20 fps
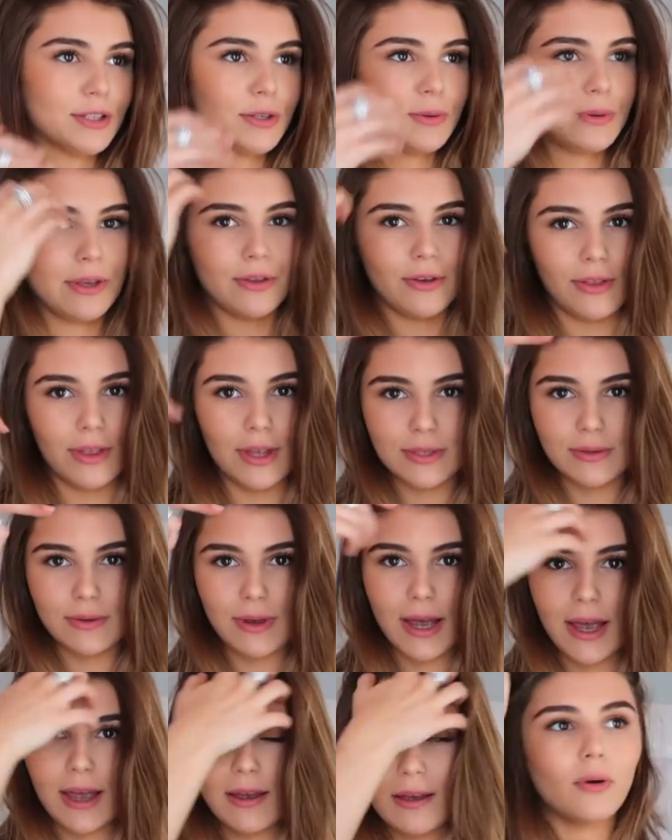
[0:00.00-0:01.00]
So either this
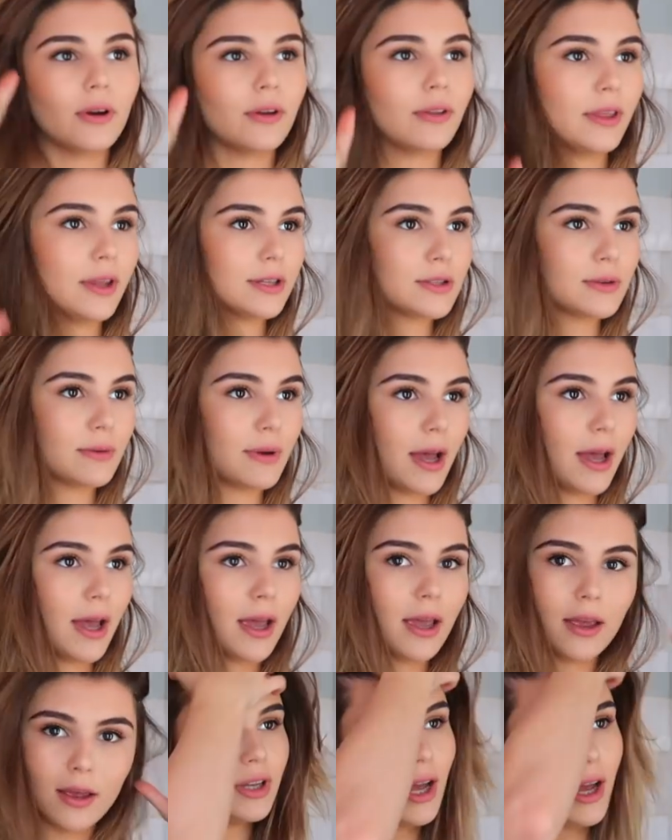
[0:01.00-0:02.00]
way or this
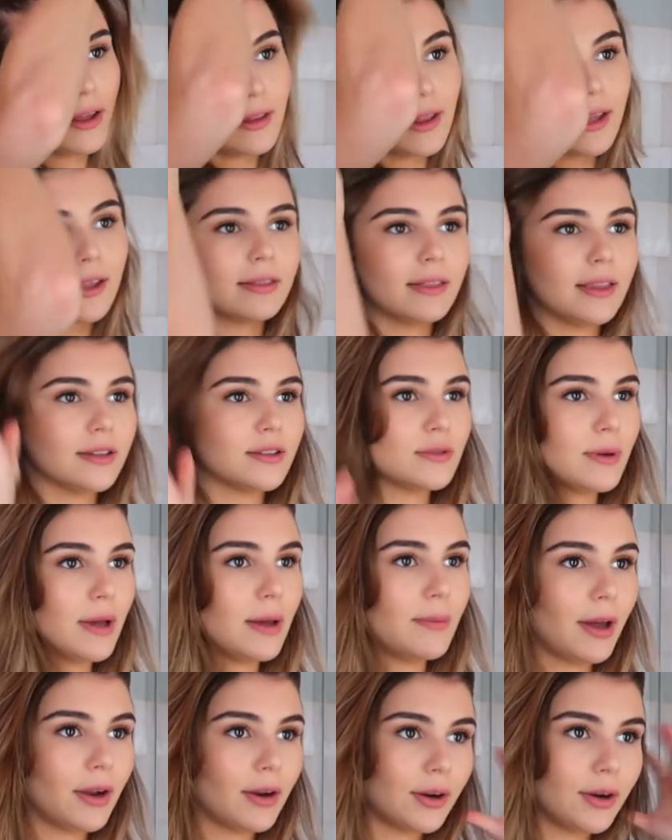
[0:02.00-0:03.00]
way. Yeah, I like this
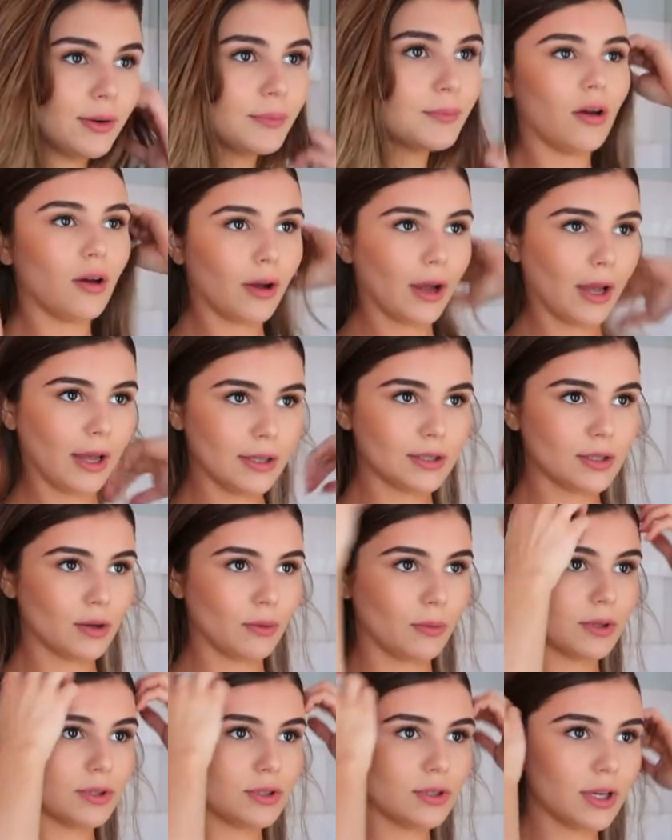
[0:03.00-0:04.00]
way better. Okay,
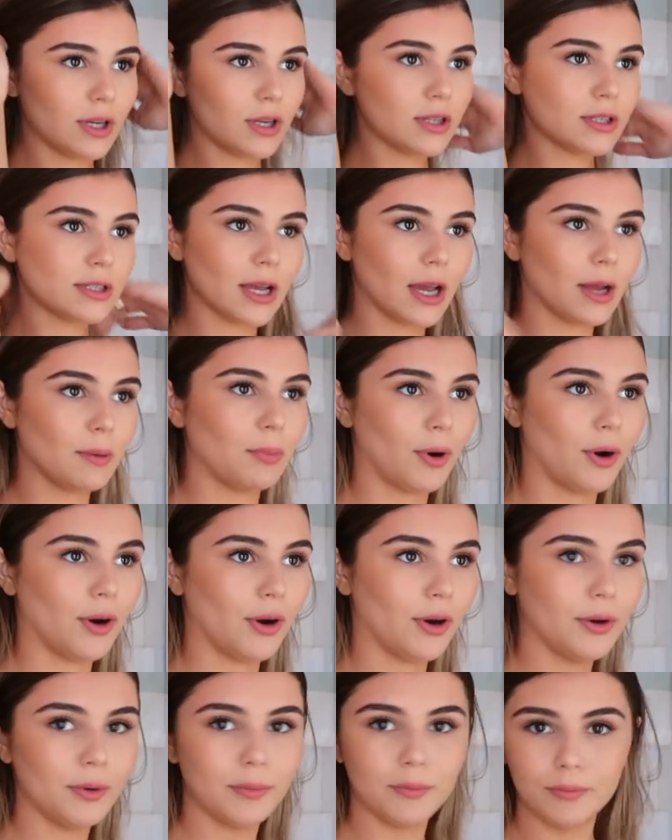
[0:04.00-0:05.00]
so once you get your side
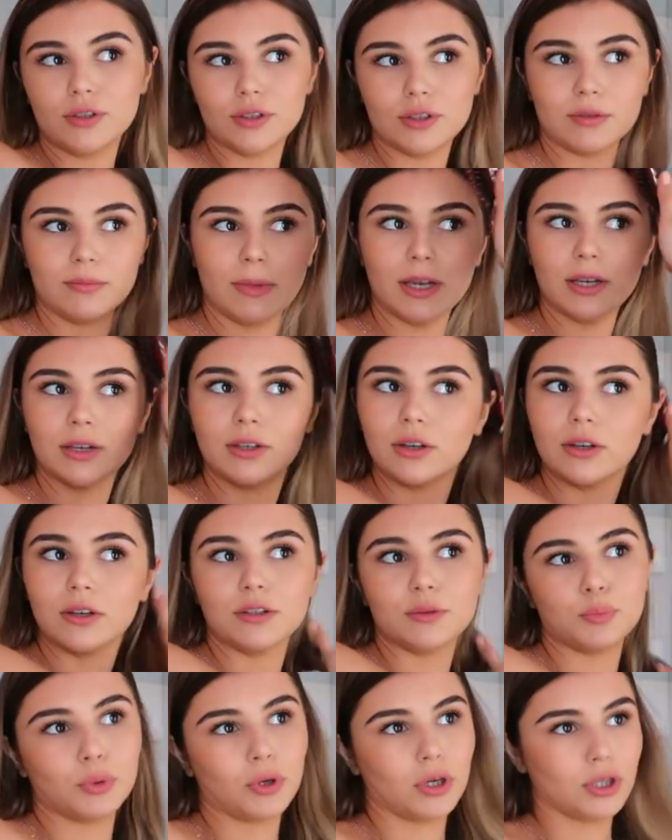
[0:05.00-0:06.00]
part, just make sure
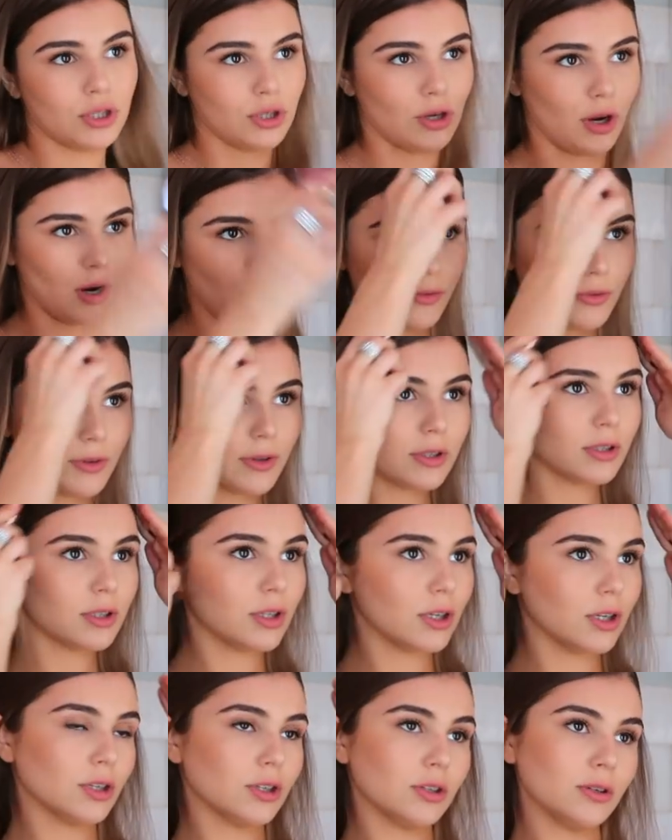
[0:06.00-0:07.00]
it's brushed off
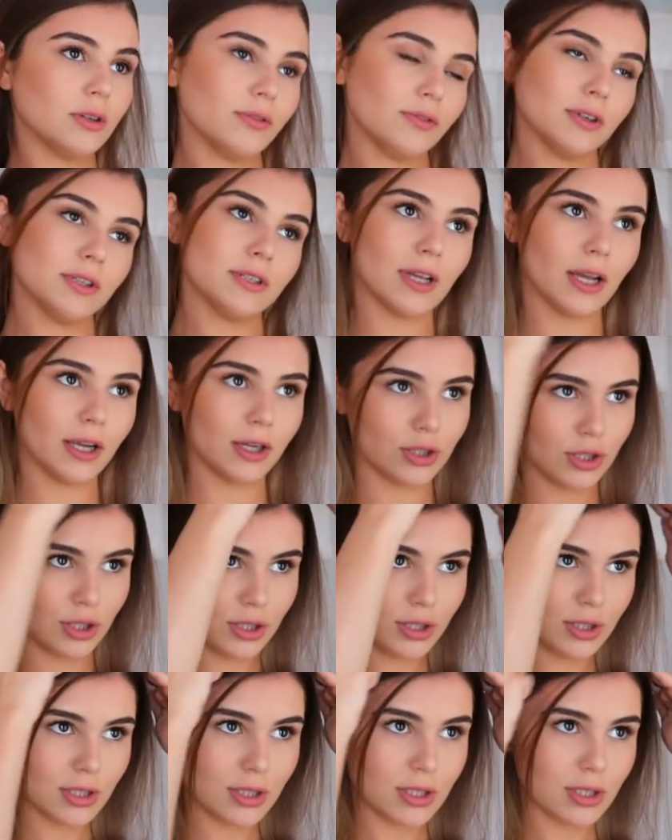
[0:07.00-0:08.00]
into your two different
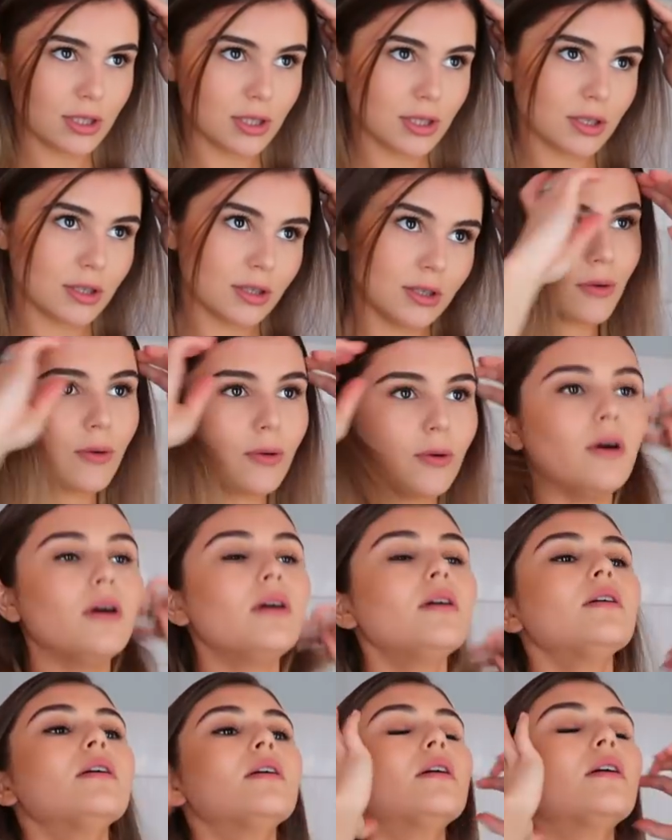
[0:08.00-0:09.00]
sections.
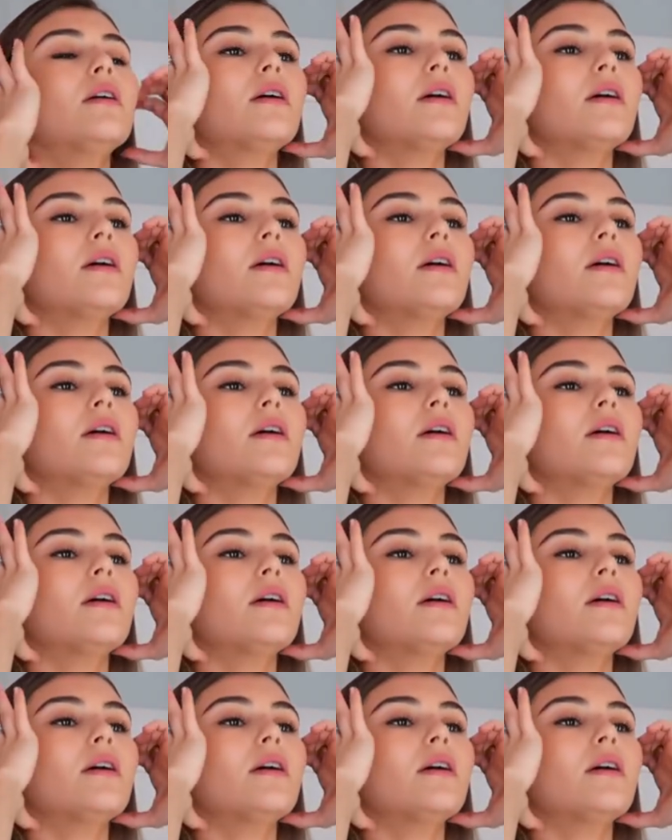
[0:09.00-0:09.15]
Cool.